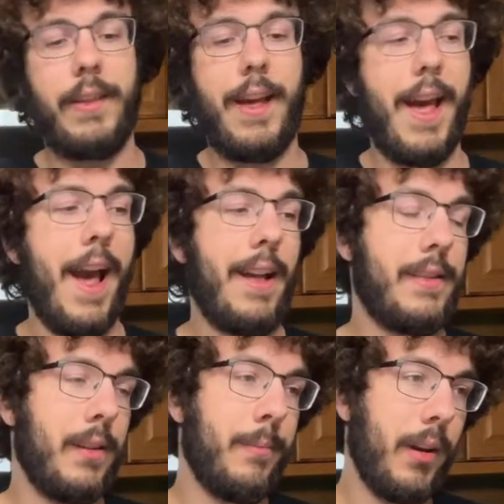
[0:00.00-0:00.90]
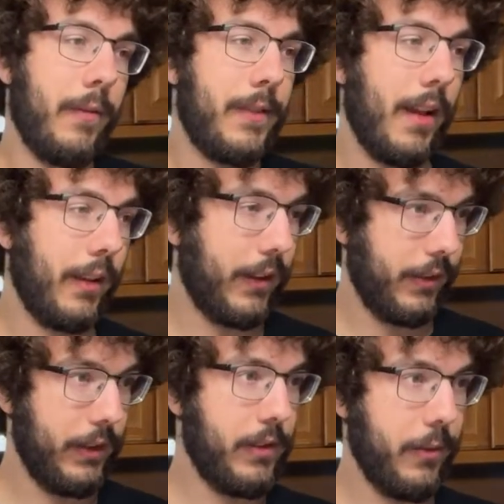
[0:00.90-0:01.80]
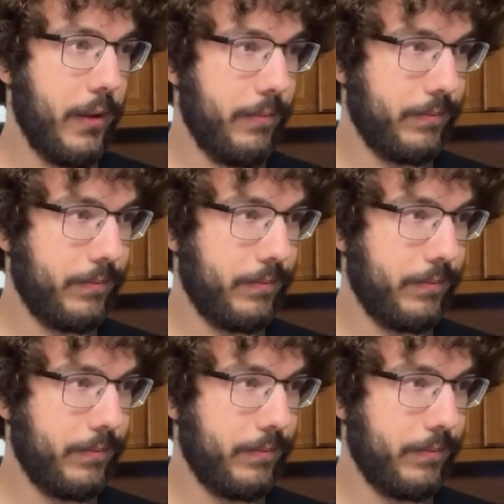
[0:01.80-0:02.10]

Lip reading: that adds a bit of delicacy to it.